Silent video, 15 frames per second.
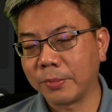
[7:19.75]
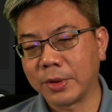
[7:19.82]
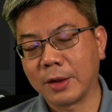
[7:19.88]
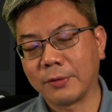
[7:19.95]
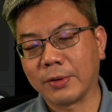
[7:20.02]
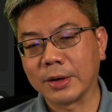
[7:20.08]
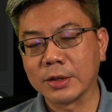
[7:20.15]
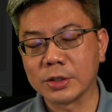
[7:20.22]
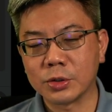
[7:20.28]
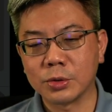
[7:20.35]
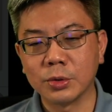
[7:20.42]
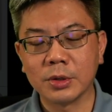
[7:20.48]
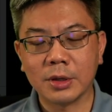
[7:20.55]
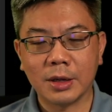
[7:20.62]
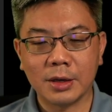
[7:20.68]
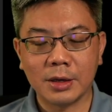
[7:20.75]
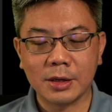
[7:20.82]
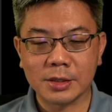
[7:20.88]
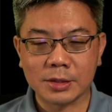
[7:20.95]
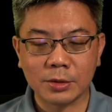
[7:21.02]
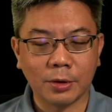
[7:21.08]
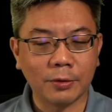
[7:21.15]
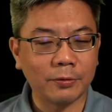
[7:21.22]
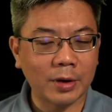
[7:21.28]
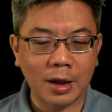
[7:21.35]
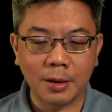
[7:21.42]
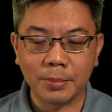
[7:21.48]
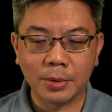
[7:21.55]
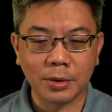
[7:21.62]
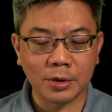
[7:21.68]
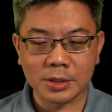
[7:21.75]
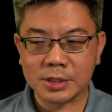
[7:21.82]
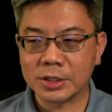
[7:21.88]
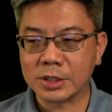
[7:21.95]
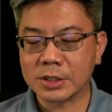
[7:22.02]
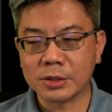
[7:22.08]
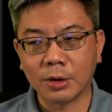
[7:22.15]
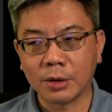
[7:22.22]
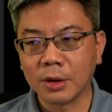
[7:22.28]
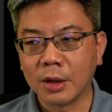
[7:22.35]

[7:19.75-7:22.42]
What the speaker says: They have understood that it's not viable, or it's just not